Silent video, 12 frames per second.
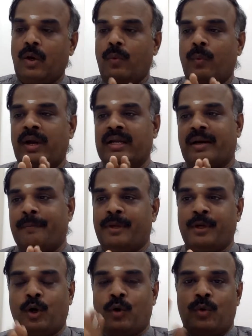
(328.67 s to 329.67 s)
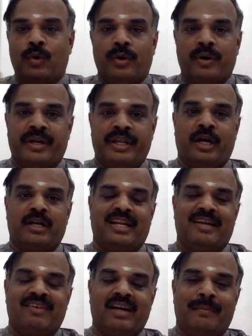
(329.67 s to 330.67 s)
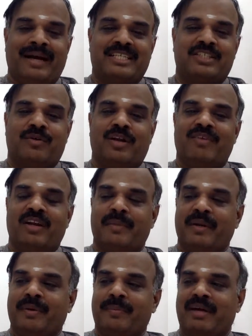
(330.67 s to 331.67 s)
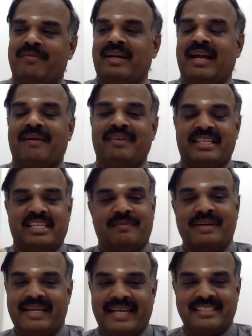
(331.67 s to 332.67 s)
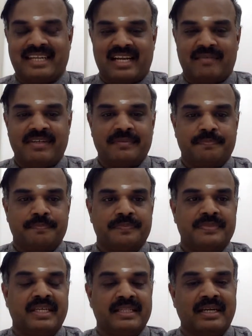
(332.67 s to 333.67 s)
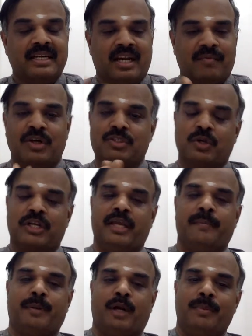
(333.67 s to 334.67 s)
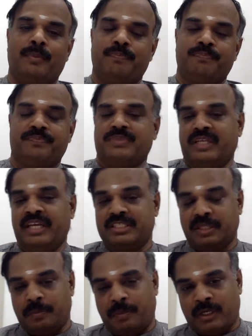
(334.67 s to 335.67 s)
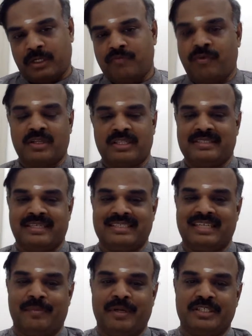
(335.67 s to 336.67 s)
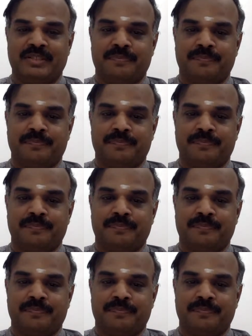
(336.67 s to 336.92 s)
Welcome, reorder level, maximum level, minimum level, average level, danger level. In that, reverse working problem is important for this examination.